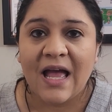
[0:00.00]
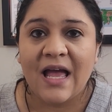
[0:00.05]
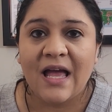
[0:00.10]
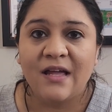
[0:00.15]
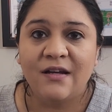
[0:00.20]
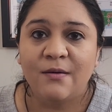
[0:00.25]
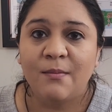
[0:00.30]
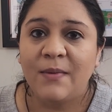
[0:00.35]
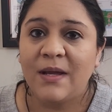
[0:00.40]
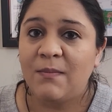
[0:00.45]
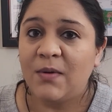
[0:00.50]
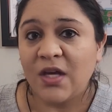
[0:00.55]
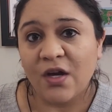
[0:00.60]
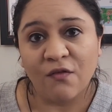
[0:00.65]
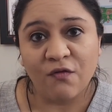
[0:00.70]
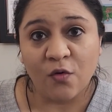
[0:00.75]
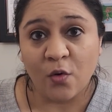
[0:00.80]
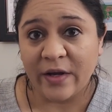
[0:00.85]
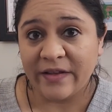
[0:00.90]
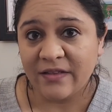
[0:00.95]
and maybe
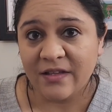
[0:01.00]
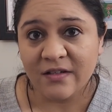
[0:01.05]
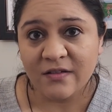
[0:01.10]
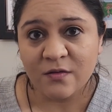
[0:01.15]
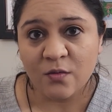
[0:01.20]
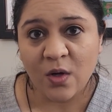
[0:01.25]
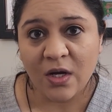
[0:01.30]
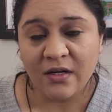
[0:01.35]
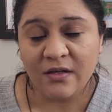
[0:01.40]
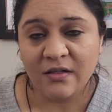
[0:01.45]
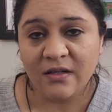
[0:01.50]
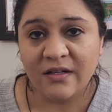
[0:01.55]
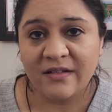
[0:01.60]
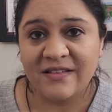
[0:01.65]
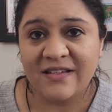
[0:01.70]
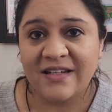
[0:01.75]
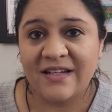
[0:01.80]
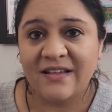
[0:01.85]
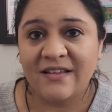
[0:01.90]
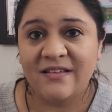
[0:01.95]
avoid this one
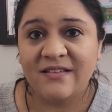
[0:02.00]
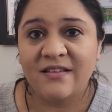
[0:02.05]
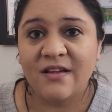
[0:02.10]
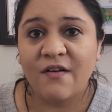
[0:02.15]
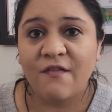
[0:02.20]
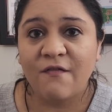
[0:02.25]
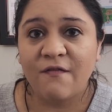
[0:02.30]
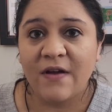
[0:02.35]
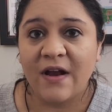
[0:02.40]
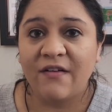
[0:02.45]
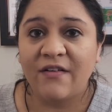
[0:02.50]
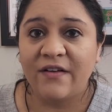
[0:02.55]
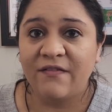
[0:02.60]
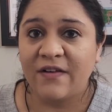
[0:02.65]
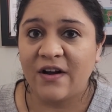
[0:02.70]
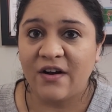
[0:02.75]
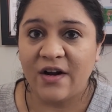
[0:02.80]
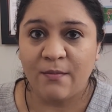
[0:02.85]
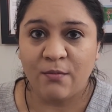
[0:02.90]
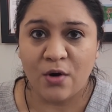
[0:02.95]
because it is very,
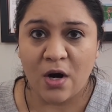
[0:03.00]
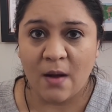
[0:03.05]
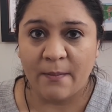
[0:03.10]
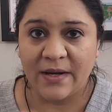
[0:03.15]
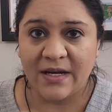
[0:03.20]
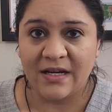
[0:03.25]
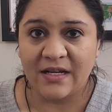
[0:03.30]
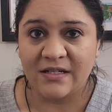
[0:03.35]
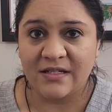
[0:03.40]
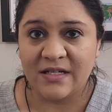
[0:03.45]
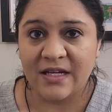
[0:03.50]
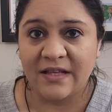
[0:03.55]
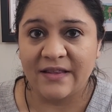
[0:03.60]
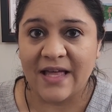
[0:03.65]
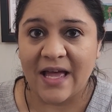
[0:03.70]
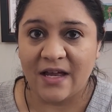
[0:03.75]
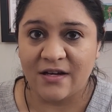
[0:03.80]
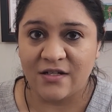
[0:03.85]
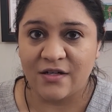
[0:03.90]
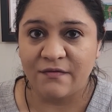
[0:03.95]
very prominent
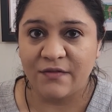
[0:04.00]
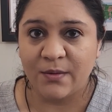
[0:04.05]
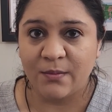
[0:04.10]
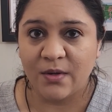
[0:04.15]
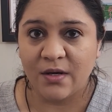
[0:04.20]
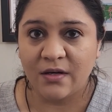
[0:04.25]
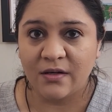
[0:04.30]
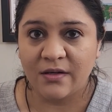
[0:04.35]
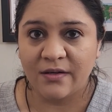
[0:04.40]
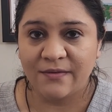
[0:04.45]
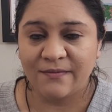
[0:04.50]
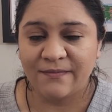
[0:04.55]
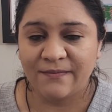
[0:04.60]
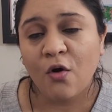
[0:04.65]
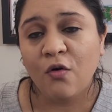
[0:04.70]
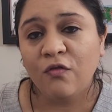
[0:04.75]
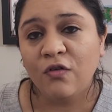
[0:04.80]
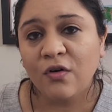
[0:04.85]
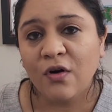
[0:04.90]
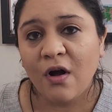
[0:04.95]
in the end of the book.
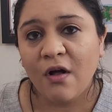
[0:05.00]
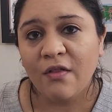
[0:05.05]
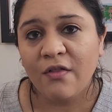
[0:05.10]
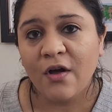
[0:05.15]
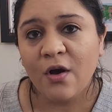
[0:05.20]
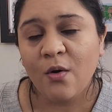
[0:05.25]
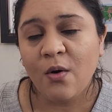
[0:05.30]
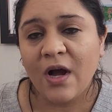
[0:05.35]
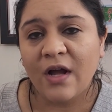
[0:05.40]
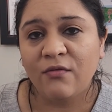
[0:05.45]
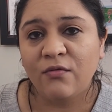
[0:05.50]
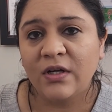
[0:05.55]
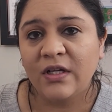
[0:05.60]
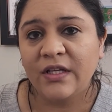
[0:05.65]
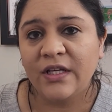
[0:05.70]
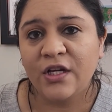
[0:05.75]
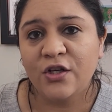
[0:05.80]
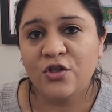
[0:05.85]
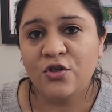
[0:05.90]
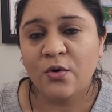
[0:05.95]
Overall, though, I
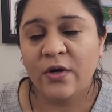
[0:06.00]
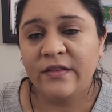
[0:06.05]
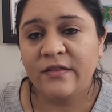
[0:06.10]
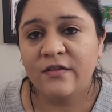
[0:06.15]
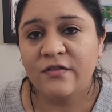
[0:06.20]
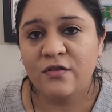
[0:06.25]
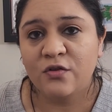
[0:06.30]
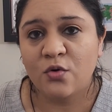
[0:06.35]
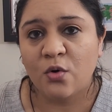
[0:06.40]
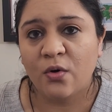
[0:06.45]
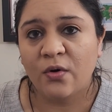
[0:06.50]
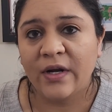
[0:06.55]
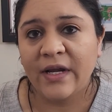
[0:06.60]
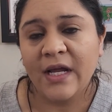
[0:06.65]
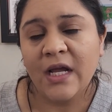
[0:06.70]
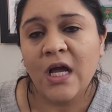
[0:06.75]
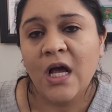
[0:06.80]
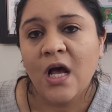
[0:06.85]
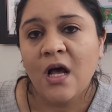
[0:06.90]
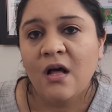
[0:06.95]
really enjoyed the
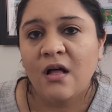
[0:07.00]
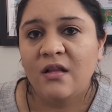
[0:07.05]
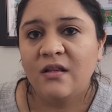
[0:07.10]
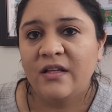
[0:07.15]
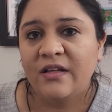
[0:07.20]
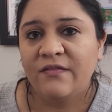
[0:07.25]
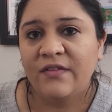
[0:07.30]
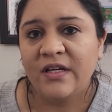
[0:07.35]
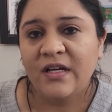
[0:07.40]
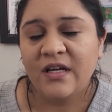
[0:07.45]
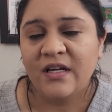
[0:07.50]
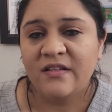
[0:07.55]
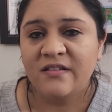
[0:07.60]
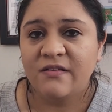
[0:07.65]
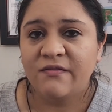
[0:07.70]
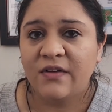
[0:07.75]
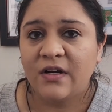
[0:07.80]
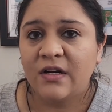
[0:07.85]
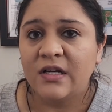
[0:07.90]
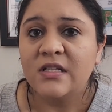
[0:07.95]
story. Olivia
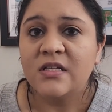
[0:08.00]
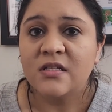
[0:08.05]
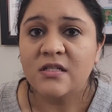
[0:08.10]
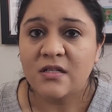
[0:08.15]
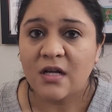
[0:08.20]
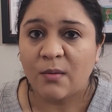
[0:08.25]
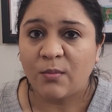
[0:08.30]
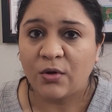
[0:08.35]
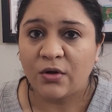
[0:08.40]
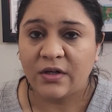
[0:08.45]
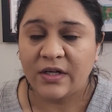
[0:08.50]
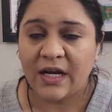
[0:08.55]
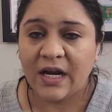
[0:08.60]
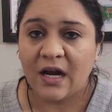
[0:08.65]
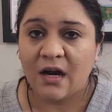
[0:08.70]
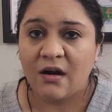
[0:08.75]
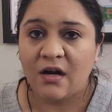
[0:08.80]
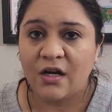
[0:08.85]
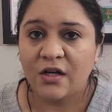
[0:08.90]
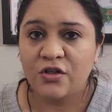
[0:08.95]
is a very stubborn
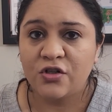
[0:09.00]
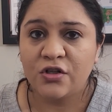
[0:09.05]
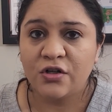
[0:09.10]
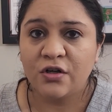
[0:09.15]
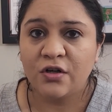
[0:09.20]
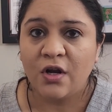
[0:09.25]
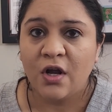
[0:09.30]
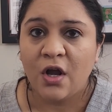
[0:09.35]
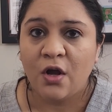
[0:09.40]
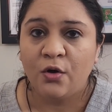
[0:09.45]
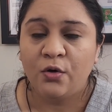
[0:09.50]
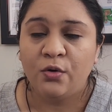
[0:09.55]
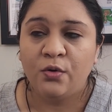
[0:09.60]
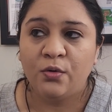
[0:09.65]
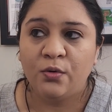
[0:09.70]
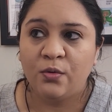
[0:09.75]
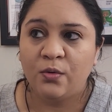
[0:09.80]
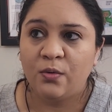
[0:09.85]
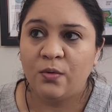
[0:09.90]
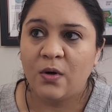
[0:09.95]
character
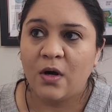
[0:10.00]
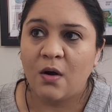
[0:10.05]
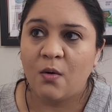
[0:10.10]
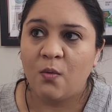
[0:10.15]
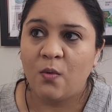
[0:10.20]
who